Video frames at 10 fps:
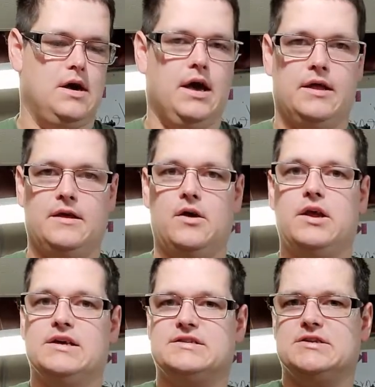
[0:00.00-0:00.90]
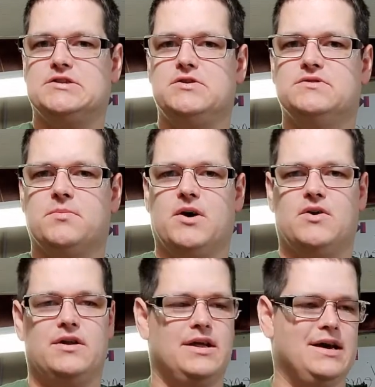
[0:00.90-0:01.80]
And then it says to use about
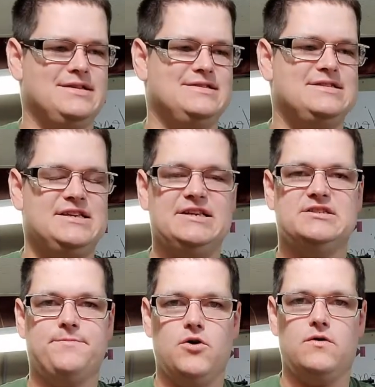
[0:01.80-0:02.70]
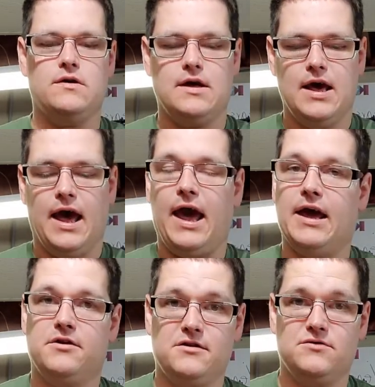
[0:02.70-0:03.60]
a teaspoon,
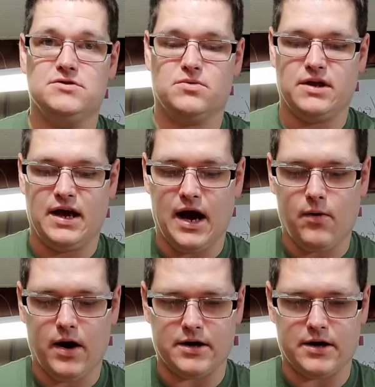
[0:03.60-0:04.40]
and you use really hot water.